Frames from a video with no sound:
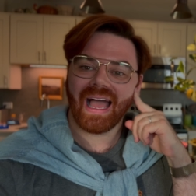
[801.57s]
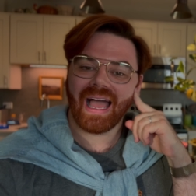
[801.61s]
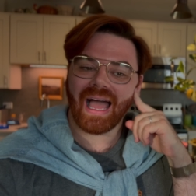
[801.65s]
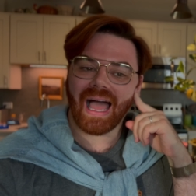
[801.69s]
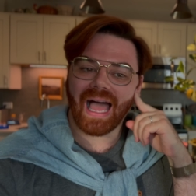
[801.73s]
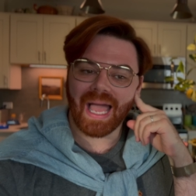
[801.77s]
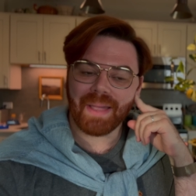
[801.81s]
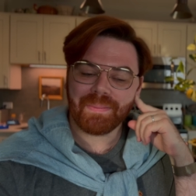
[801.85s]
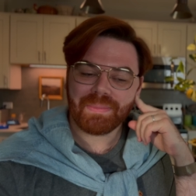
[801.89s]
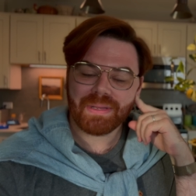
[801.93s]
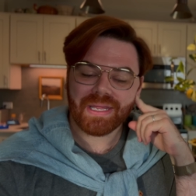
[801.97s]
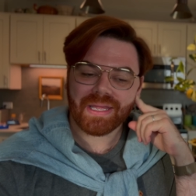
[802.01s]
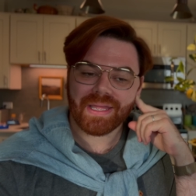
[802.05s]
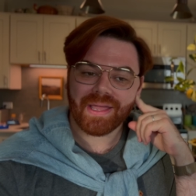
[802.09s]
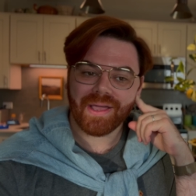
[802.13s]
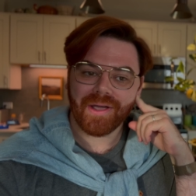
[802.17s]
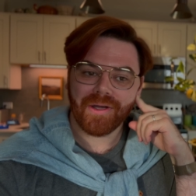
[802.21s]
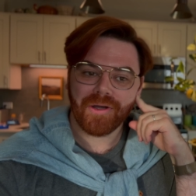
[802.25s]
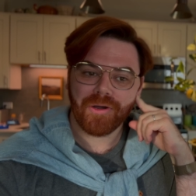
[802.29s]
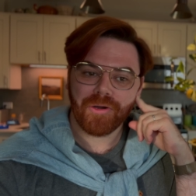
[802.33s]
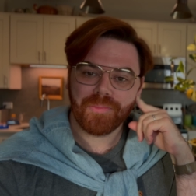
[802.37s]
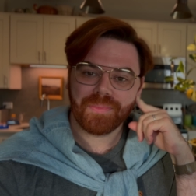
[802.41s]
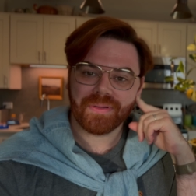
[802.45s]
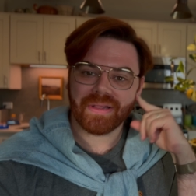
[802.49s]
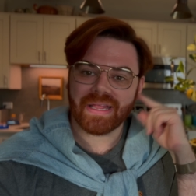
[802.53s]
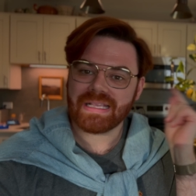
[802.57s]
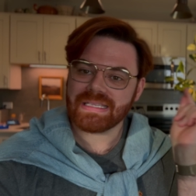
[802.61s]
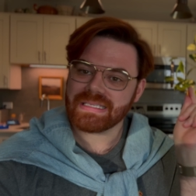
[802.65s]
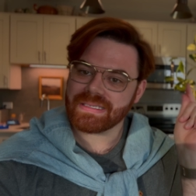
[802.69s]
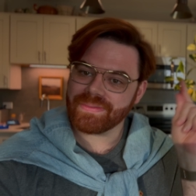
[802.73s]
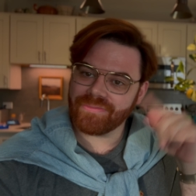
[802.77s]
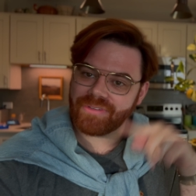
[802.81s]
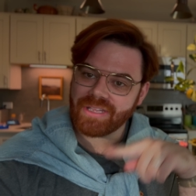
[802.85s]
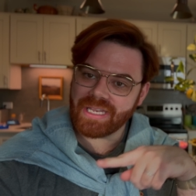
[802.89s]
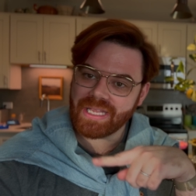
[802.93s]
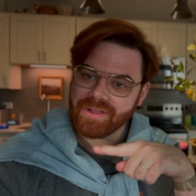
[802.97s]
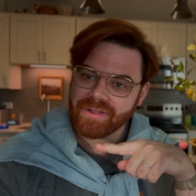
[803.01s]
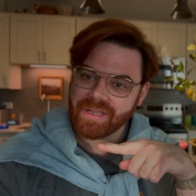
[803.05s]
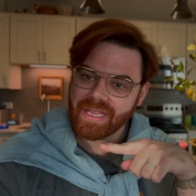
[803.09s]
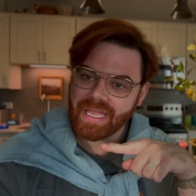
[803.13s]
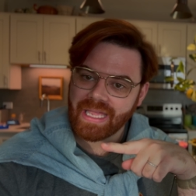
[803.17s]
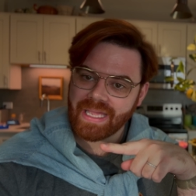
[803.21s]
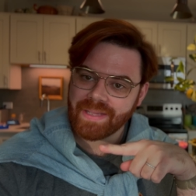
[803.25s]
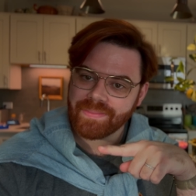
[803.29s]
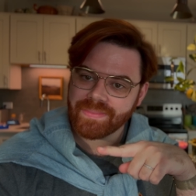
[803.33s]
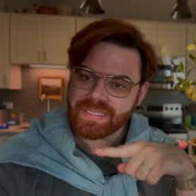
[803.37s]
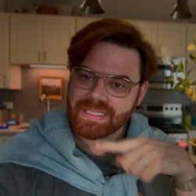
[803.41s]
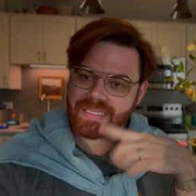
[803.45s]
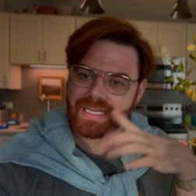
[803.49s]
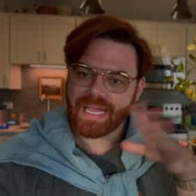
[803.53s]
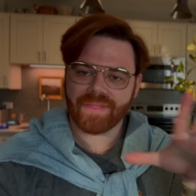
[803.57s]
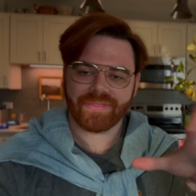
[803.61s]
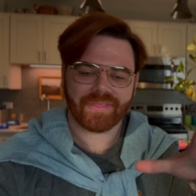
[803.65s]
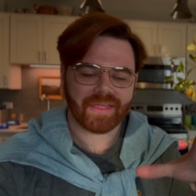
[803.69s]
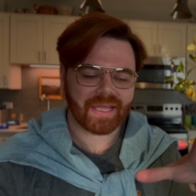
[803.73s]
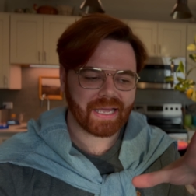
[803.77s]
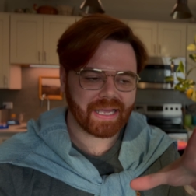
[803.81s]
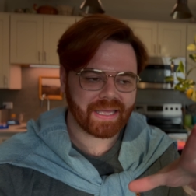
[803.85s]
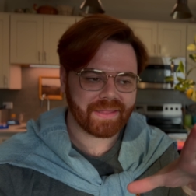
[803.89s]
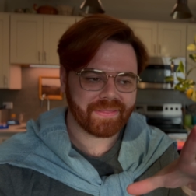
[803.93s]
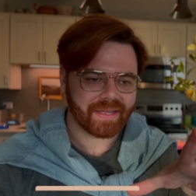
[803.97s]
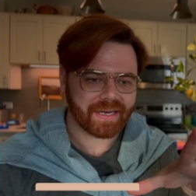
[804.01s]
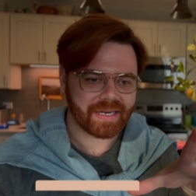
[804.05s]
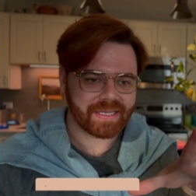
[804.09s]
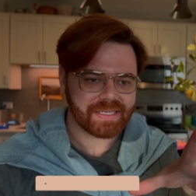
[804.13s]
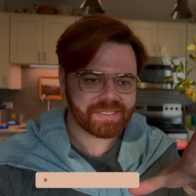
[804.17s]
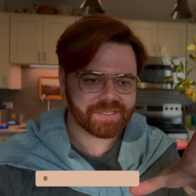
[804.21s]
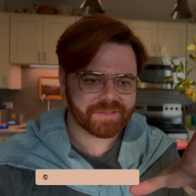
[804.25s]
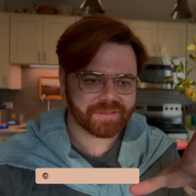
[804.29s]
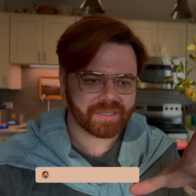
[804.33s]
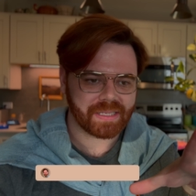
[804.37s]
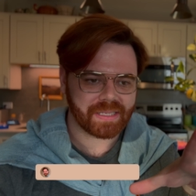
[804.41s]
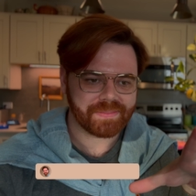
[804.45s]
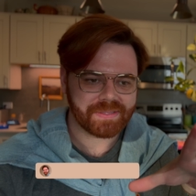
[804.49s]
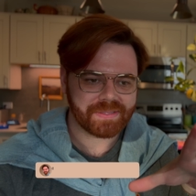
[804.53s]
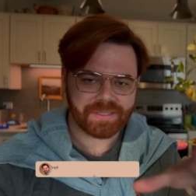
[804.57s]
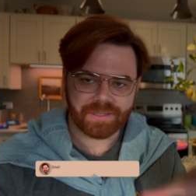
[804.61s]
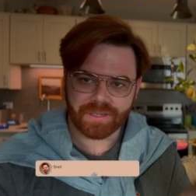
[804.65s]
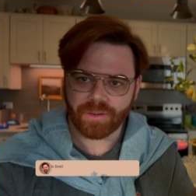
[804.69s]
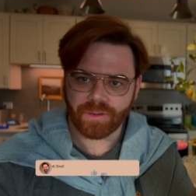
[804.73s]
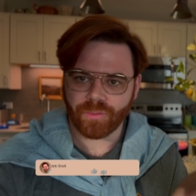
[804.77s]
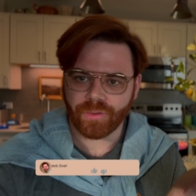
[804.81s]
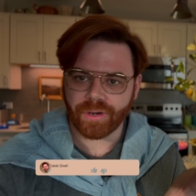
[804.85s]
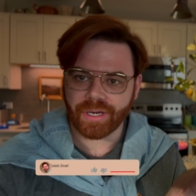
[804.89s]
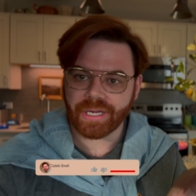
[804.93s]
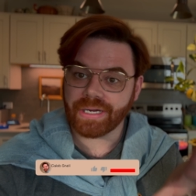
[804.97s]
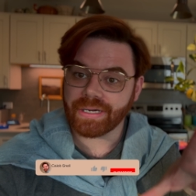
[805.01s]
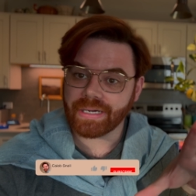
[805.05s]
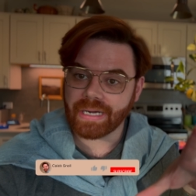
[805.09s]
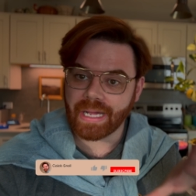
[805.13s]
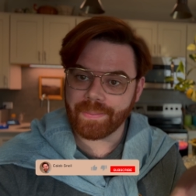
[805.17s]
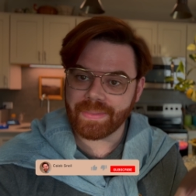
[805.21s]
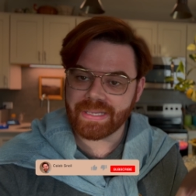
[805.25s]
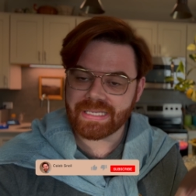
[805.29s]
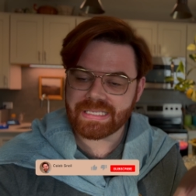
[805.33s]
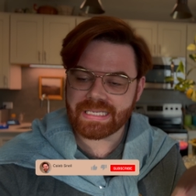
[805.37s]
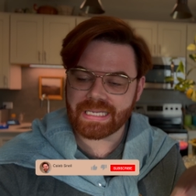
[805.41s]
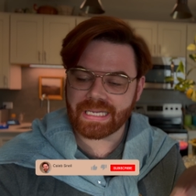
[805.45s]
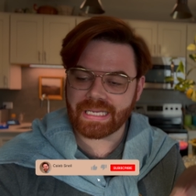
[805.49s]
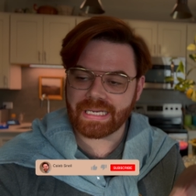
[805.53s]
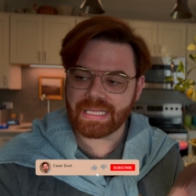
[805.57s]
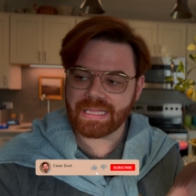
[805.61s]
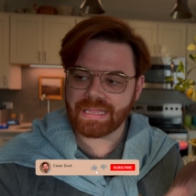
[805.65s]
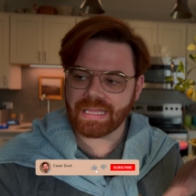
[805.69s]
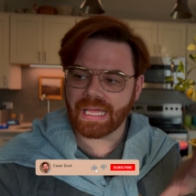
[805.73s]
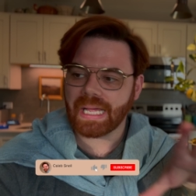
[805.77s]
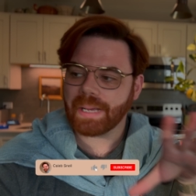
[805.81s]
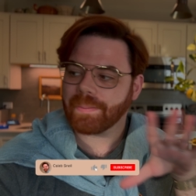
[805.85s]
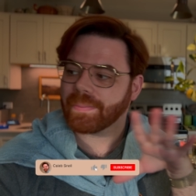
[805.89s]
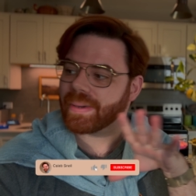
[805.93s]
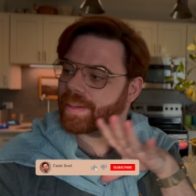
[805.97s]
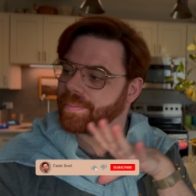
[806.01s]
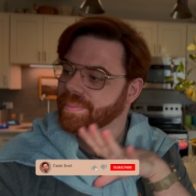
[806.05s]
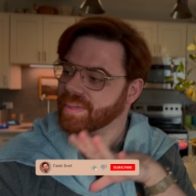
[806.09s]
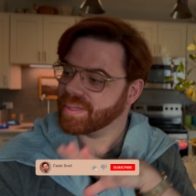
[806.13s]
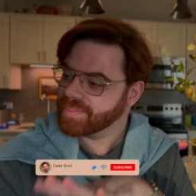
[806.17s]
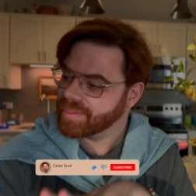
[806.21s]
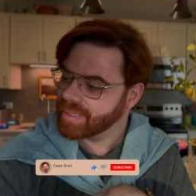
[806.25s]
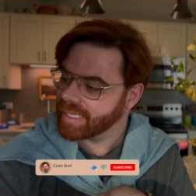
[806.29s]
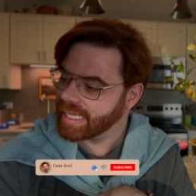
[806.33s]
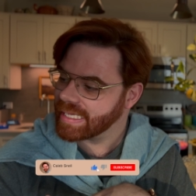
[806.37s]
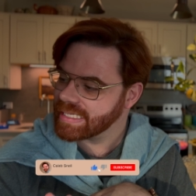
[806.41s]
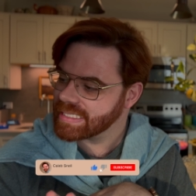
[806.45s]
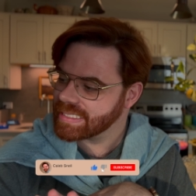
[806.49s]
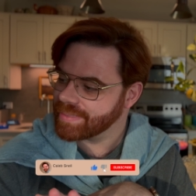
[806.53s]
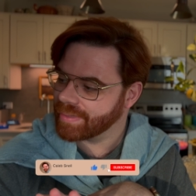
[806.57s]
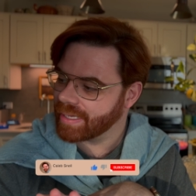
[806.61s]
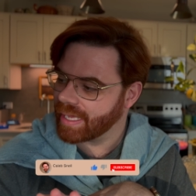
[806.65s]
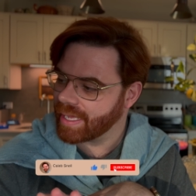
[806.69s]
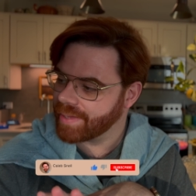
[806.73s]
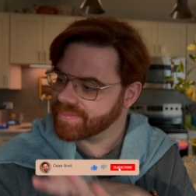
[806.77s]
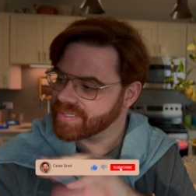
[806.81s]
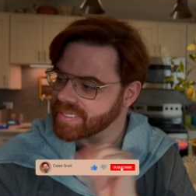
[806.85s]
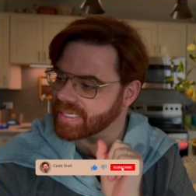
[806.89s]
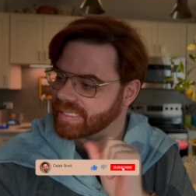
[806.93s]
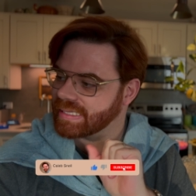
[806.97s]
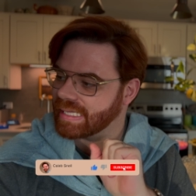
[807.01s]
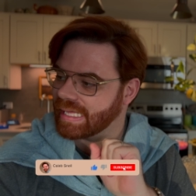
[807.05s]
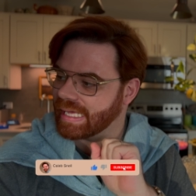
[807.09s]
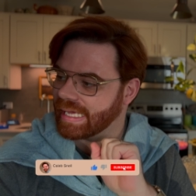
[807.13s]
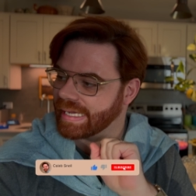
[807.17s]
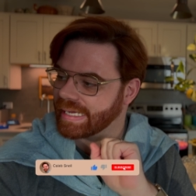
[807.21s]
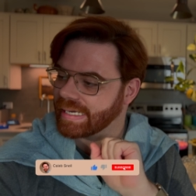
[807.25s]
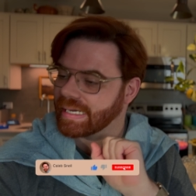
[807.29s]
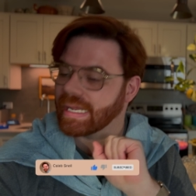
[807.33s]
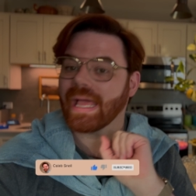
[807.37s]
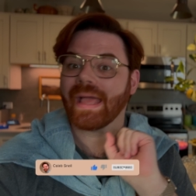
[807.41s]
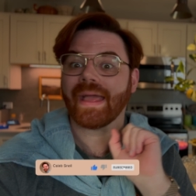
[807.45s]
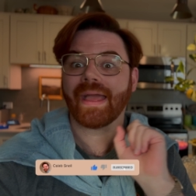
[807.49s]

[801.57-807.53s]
I'm gonna go play some video games, not the kind that I stream, so don't worry, you're not missing anything, but I'm gonna play some games online,